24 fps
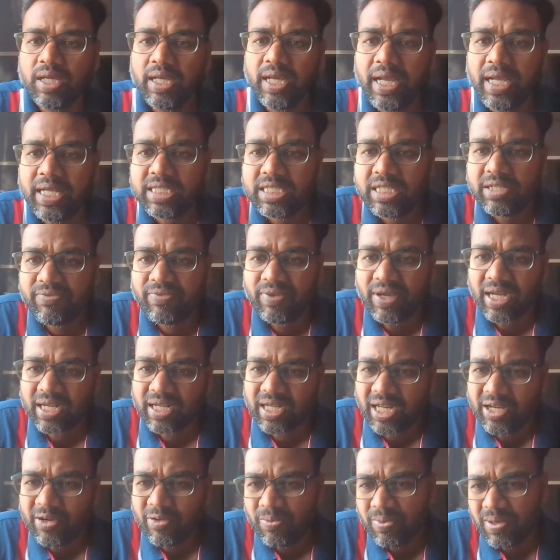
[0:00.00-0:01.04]
hey
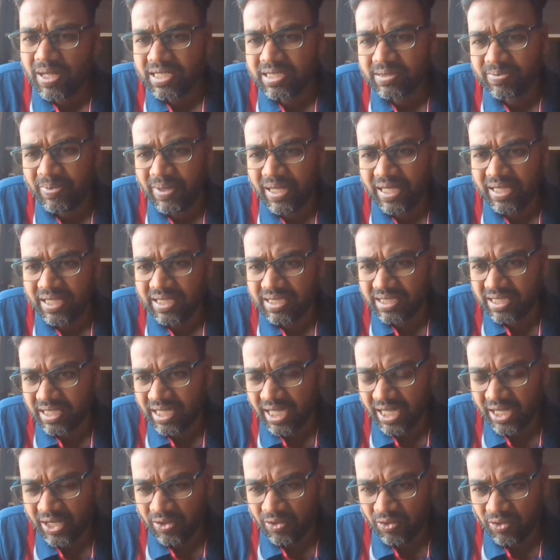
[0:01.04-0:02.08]
GFAT, can you please explain the
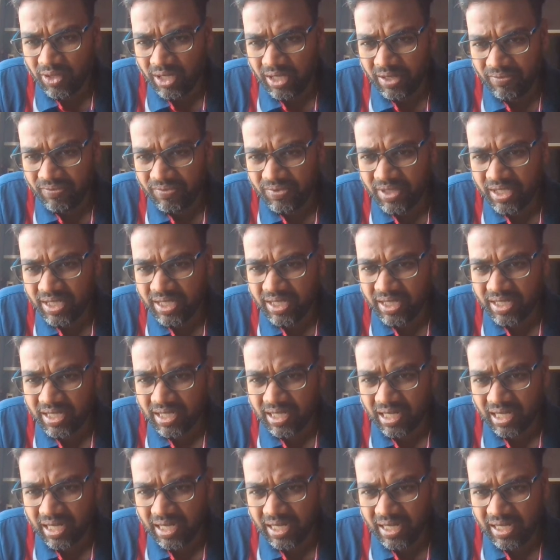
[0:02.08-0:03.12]
scenario if the
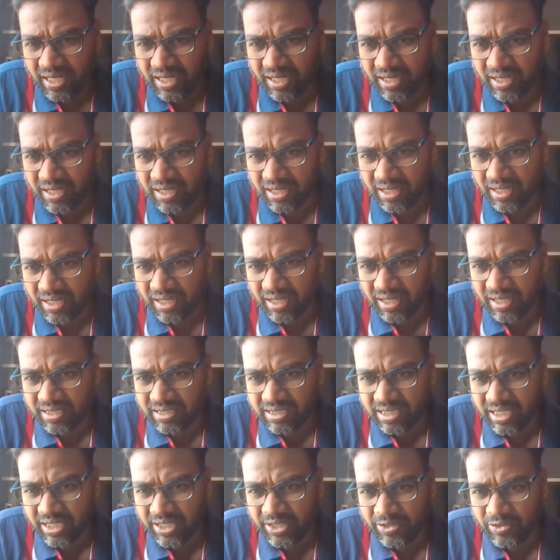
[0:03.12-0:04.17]
client
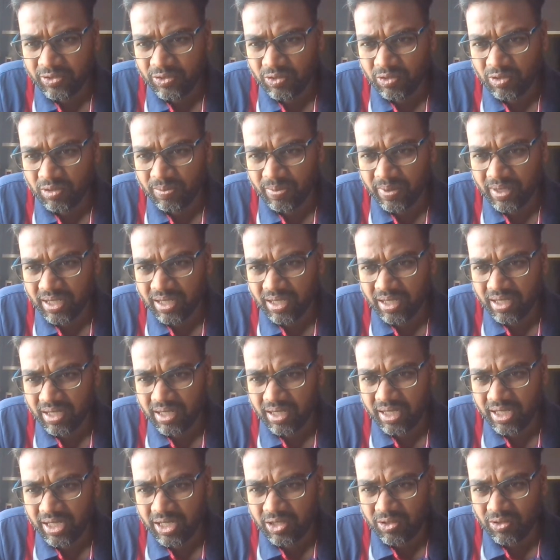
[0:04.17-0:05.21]
is in Europe and
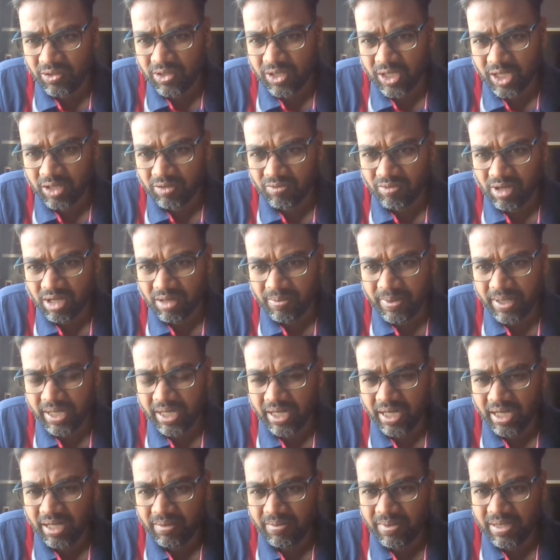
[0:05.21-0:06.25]
he told the requirement
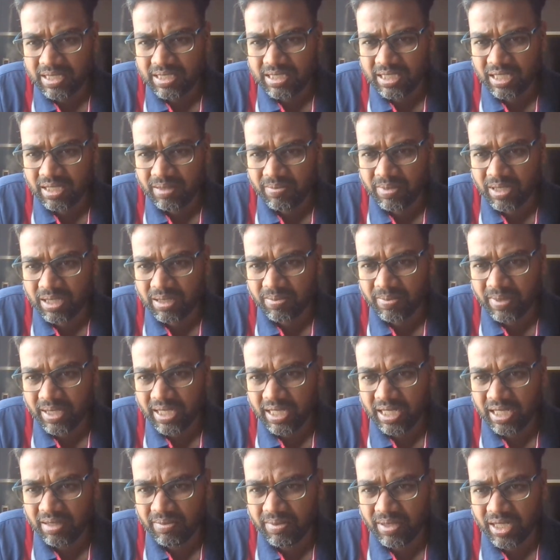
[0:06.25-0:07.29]
in ABC, but
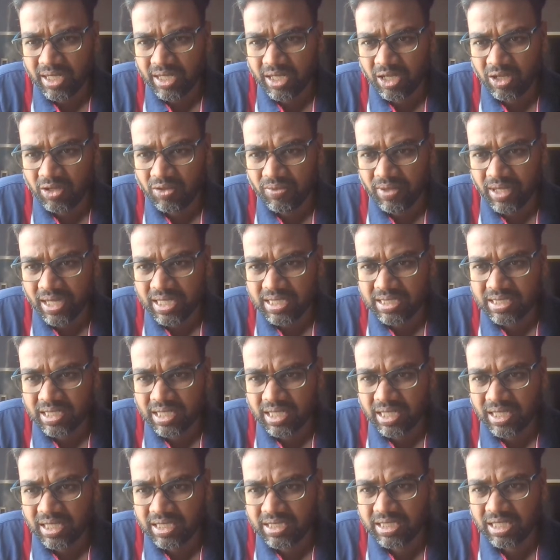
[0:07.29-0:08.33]
my dev in a QA has
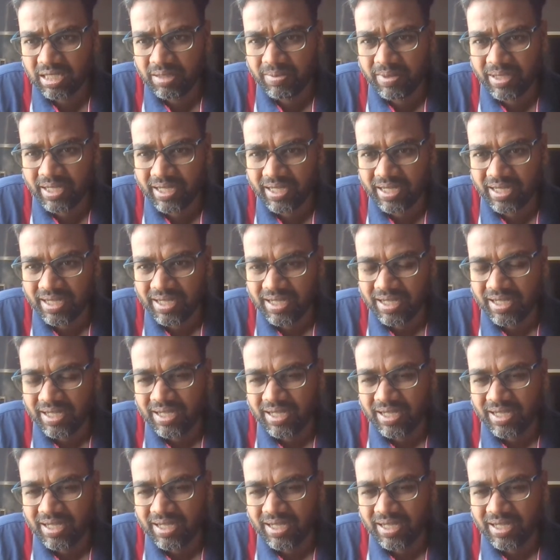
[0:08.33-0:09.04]
done in the CBA.